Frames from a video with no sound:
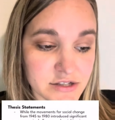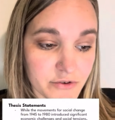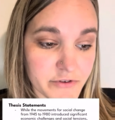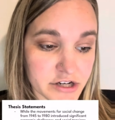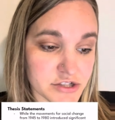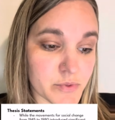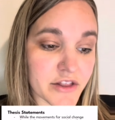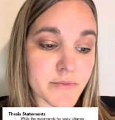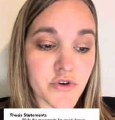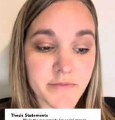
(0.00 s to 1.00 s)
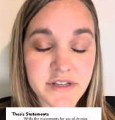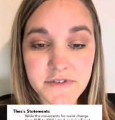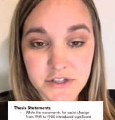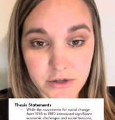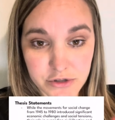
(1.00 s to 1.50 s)
first, while the movements
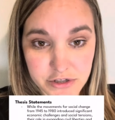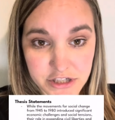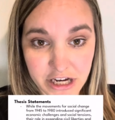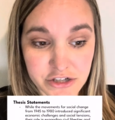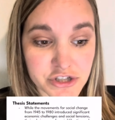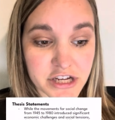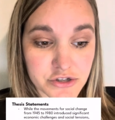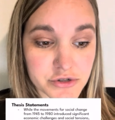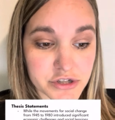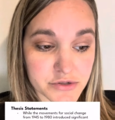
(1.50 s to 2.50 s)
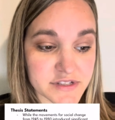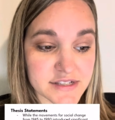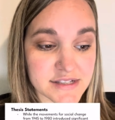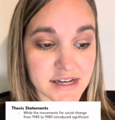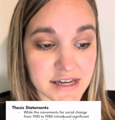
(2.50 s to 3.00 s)
for social change introduced
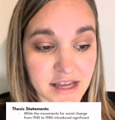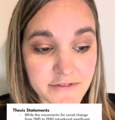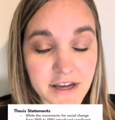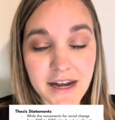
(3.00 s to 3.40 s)
significant